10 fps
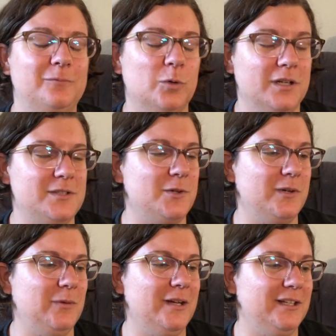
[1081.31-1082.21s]
work is
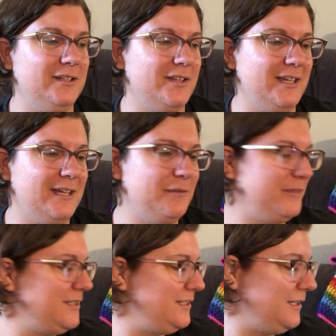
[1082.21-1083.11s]
going well and all that kind of
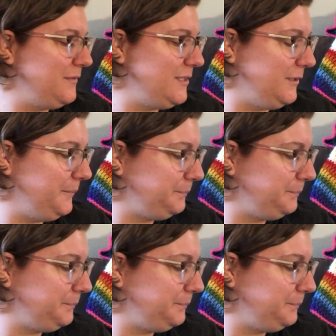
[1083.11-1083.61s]
fun stuff. So,